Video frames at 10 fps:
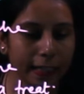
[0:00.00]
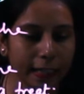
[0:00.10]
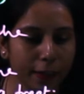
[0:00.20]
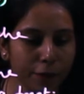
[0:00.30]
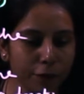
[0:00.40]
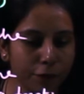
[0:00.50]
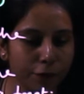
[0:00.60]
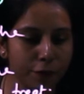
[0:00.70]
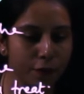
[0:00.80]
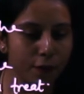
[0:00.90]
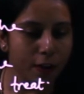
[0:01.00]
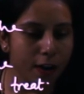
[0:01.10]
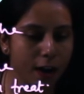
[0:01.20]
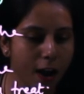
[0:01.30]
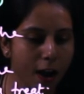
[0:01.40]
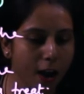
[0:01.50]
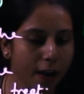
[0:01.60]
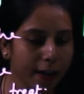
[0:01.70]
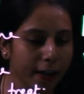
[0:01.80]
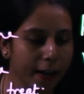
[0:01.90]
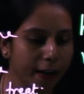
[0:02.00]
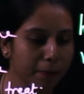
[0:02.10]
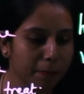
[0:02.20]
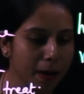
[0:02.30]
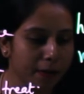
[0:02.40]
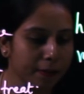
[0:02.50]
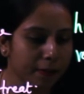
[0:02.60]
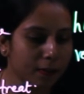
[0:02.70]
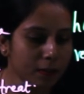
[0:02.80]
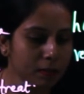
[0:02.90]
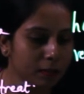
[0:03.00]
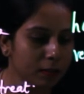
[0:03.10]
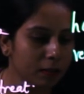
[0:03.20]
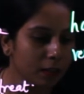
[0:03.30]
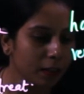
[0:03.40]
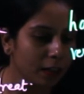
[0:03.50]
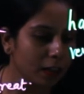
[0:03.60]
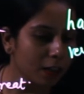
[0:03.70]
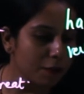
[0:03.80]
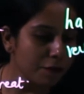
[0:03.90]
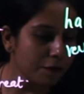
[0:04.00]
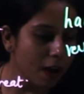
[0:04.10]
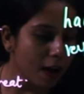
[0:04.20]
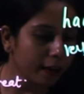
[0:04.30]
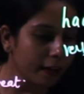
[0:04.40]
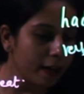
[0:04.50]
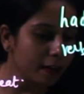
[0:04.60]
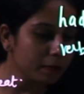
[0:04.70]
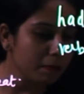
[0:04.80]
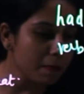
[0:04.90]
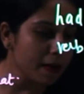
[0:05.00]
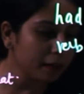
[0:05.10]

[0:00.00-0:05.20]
If I had met her, if I had met